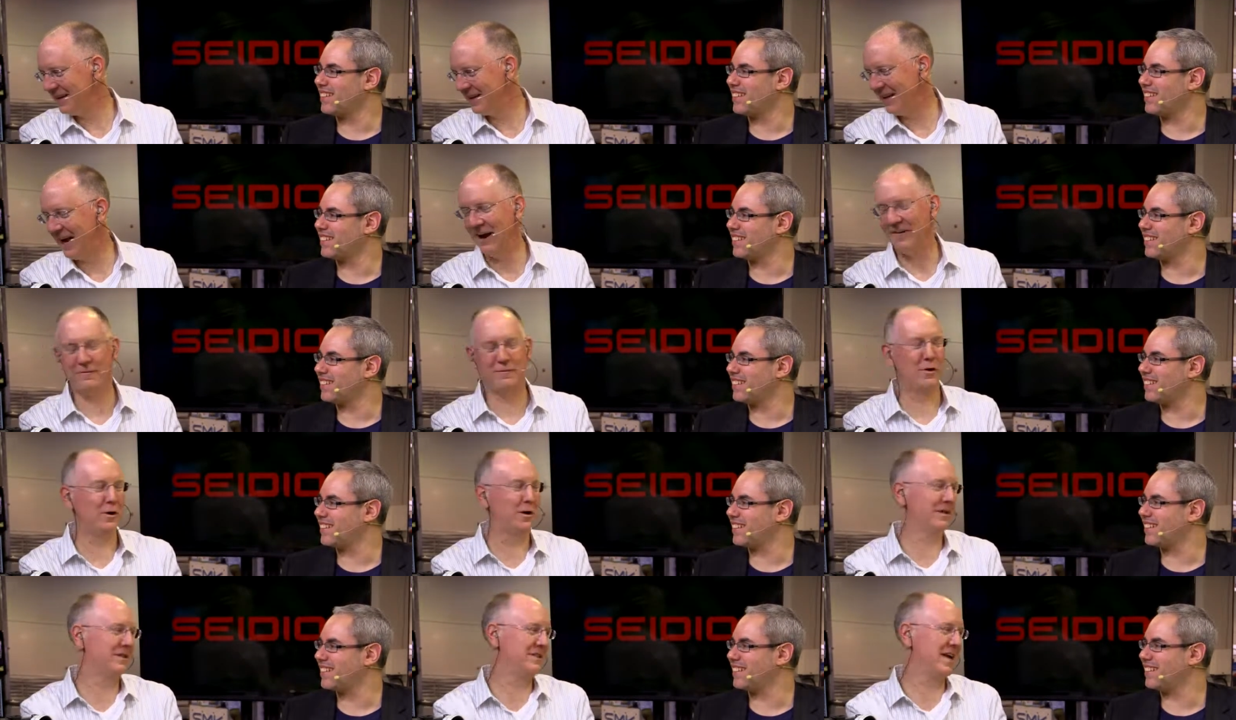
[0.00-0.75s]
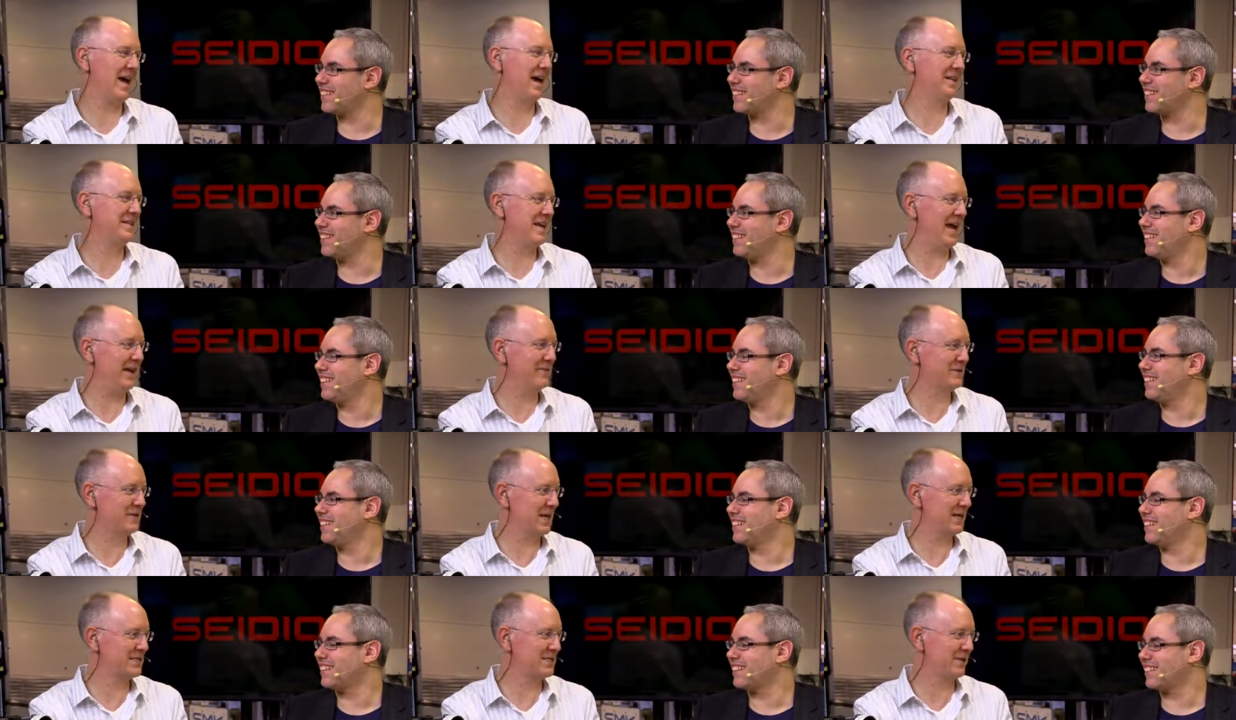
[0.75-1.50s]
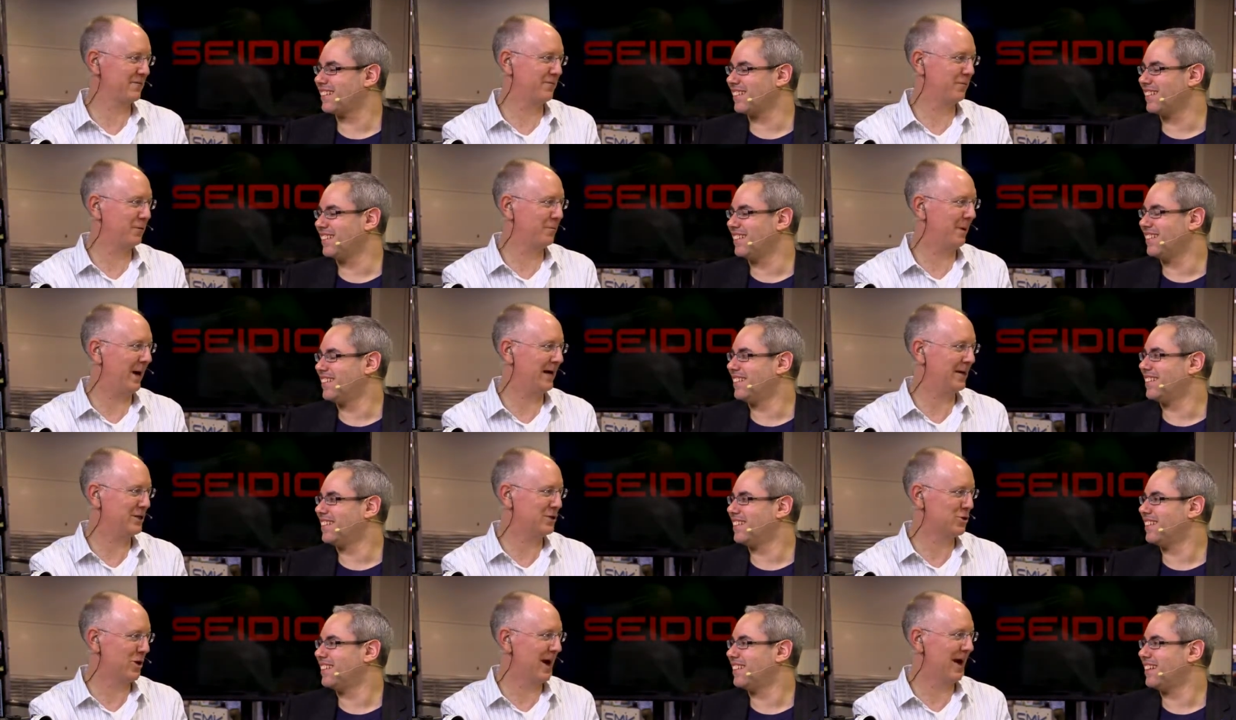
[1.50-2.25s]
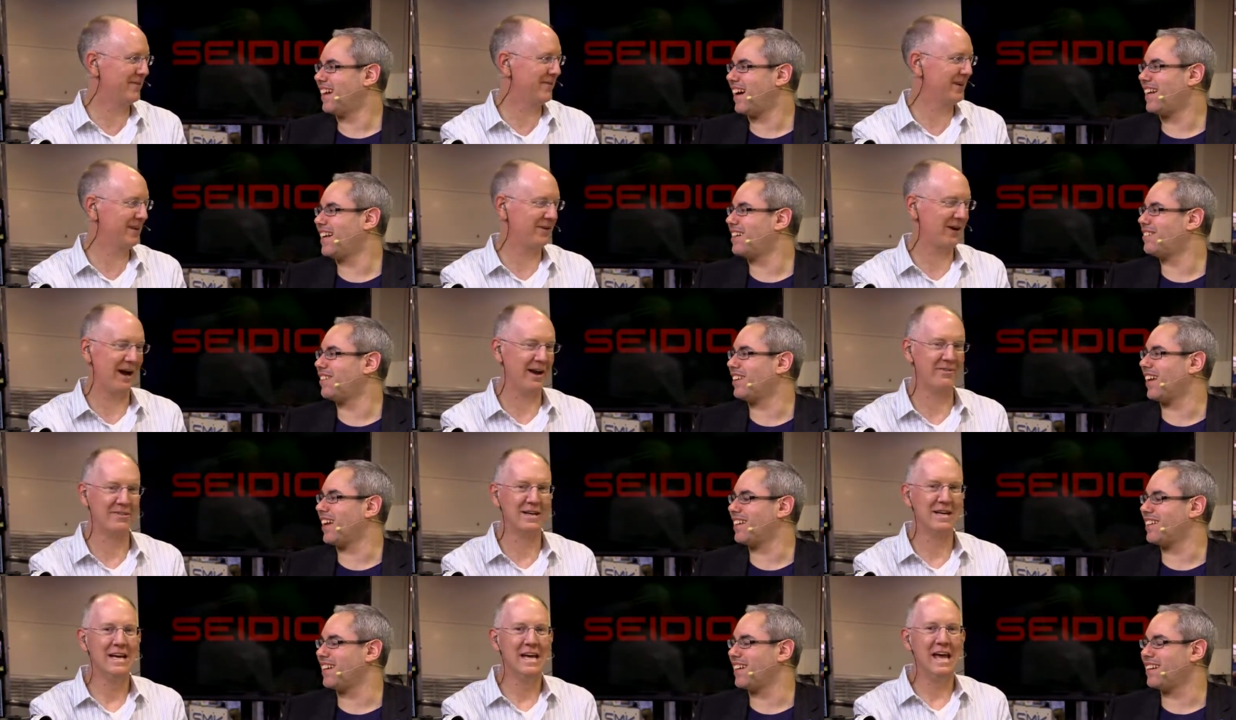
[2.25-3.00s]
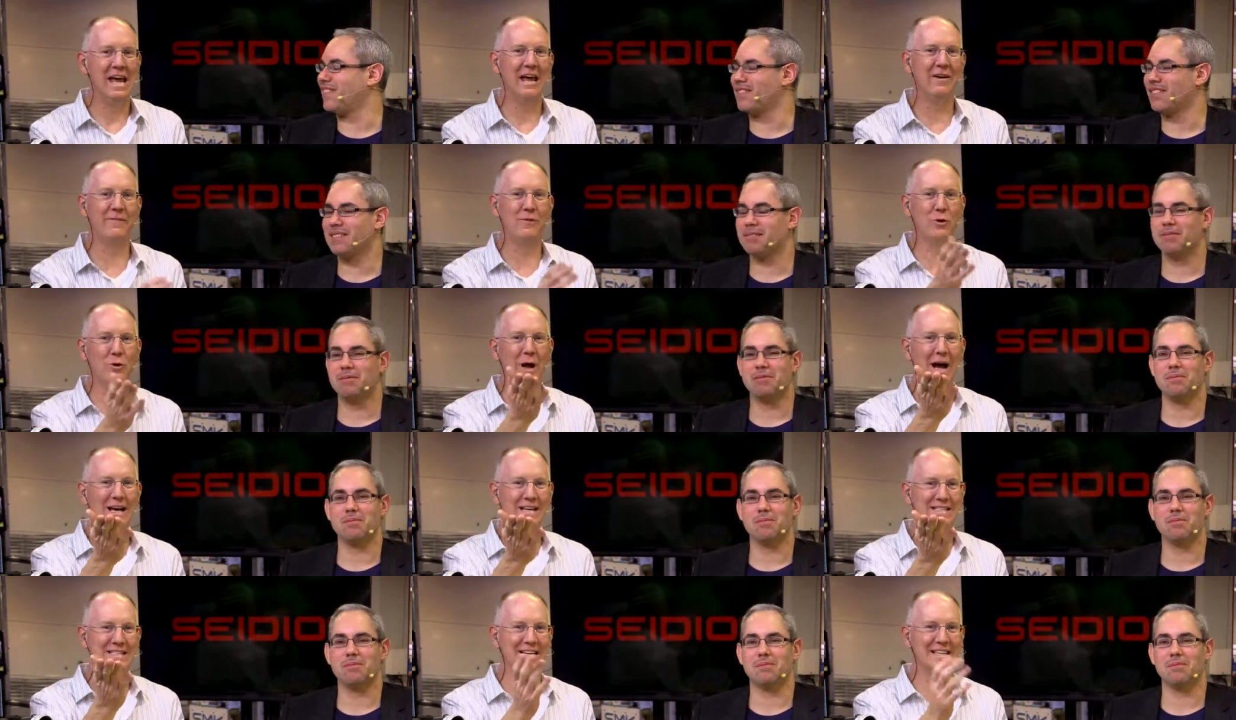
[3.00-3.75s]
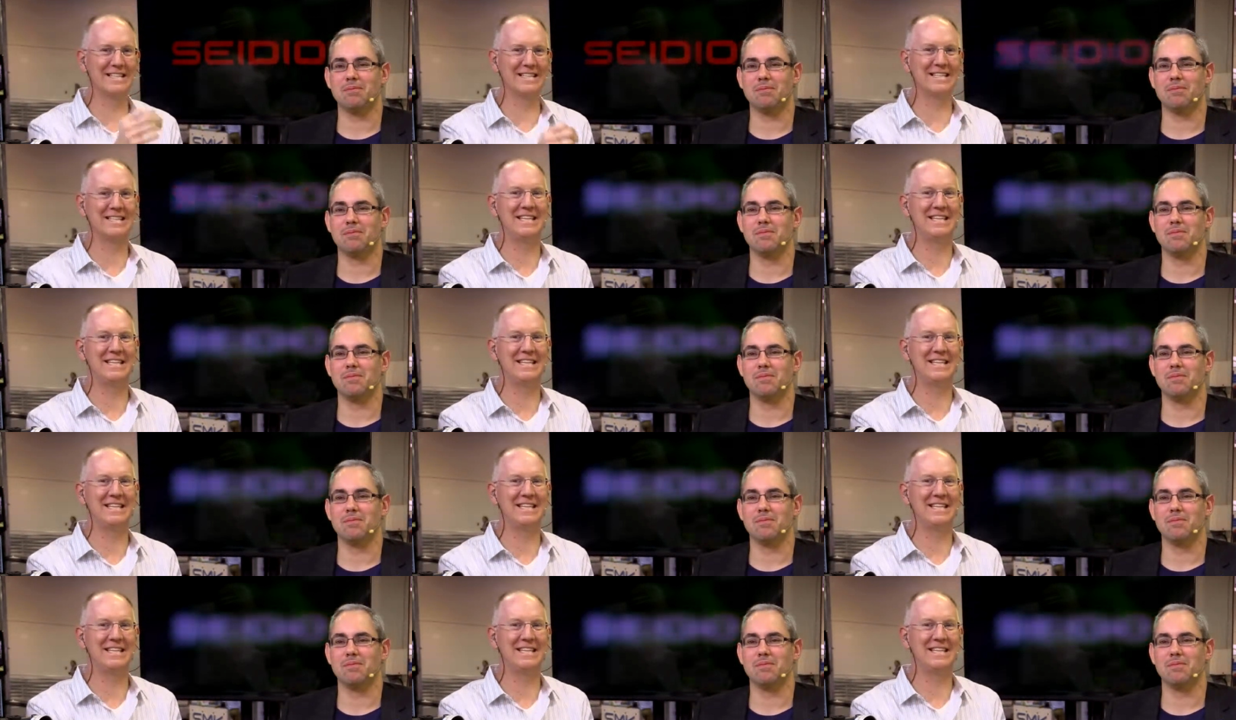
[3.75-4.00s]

Speaker 1: Yeah, full, D Dave says it's a full body drive. I never right? liked Dave. If you guys didn't